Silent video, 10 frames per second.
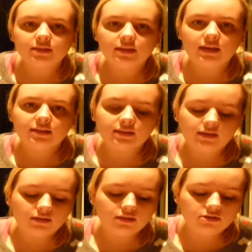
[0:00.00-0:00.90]
This
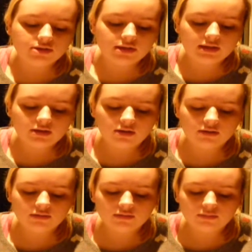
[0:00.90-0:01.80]
is usually
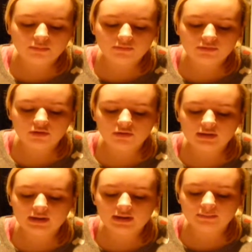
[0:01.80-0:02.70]
used with two
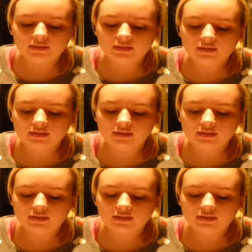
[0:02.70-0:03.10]
clips.